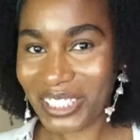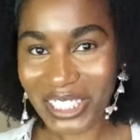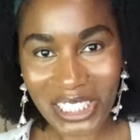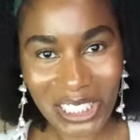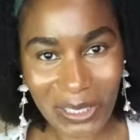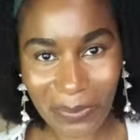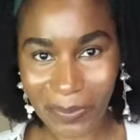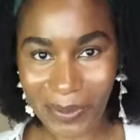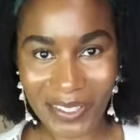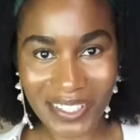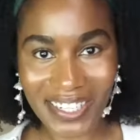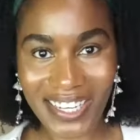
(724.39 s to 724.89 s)

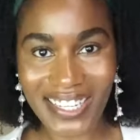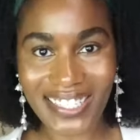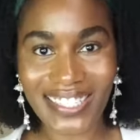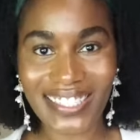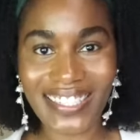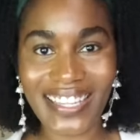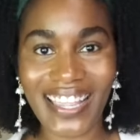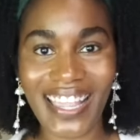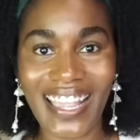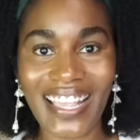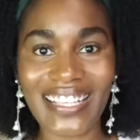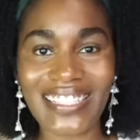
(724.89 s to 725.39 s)

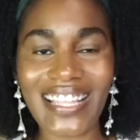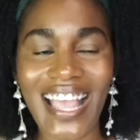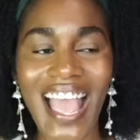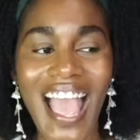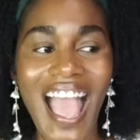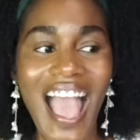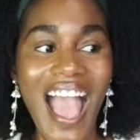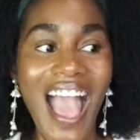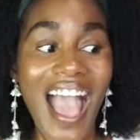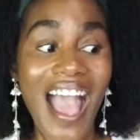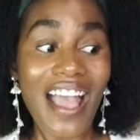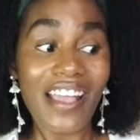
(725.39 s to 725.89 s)
experiences.
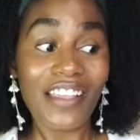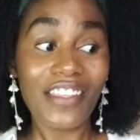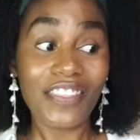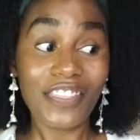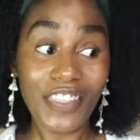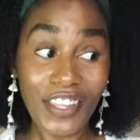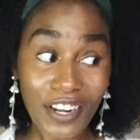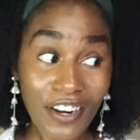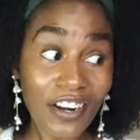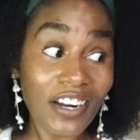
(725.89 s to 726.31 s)
There